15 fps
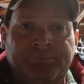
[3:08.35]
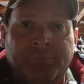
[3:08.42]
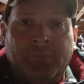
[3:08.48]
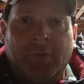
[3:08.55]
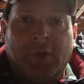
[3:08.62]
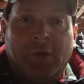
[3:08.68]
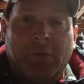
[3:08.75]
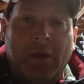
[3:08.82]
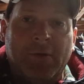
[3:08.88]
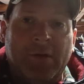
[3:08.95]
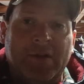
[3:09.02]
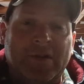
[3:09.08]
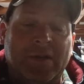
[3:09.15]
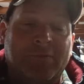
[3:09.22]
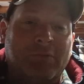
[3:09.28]
The ground
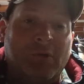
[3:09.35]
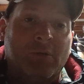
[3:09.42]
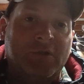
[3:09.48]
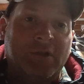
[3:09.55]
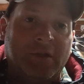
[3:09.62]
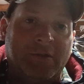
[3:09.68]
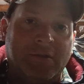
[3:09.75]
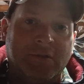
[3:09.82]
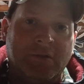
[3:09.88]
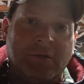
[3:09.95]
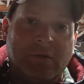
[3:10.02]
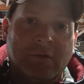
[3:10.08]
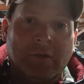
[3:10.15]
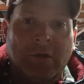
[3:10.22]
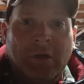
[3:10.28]
hasn't froze yet this year.
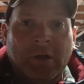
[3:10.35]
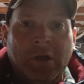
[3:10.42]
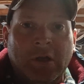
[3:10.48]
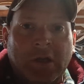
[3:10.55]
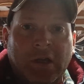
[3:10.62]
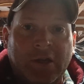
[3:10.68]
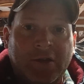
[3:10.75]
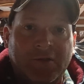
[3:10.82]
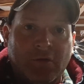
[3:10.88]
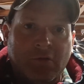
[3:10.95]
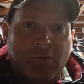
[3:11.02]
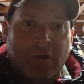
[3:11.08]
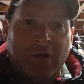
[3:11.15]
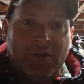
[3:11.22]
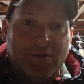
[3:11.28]
It's still
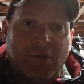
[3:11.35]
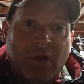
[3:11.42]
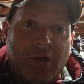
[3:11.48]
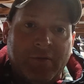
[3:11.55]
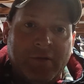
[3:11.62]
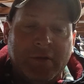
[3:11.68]
quite soft.